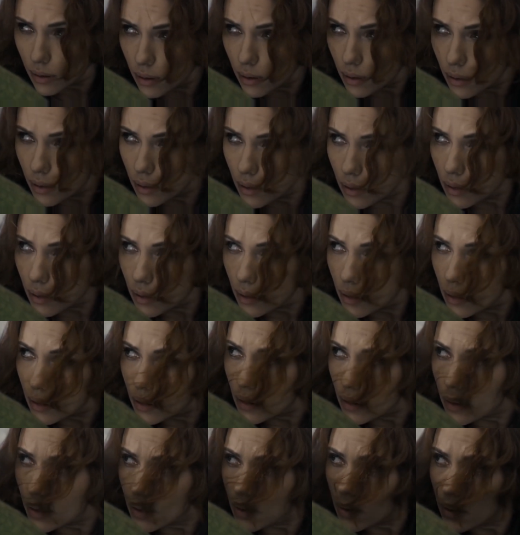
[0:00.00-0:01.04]
action and
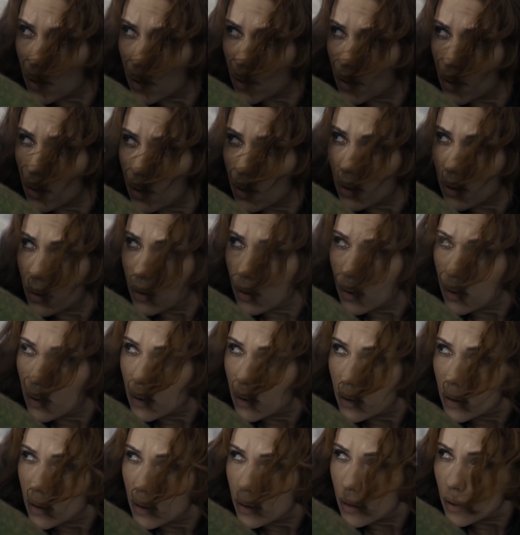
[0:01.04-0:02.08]
science fiction
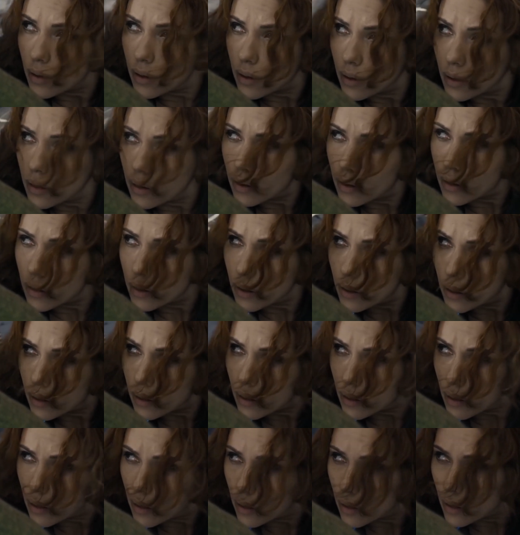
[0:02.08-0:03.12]
films increased
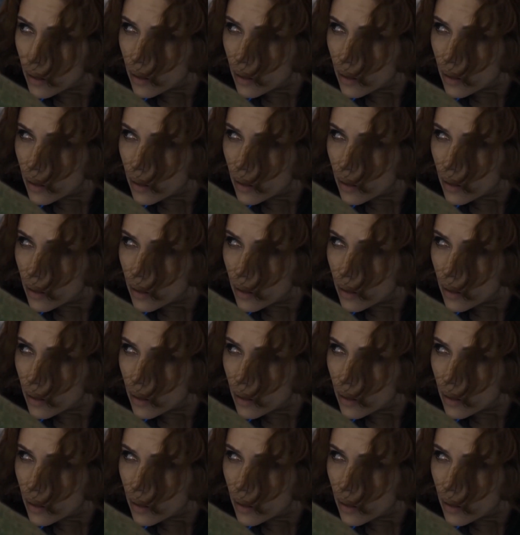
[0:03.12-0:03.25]
rapidly.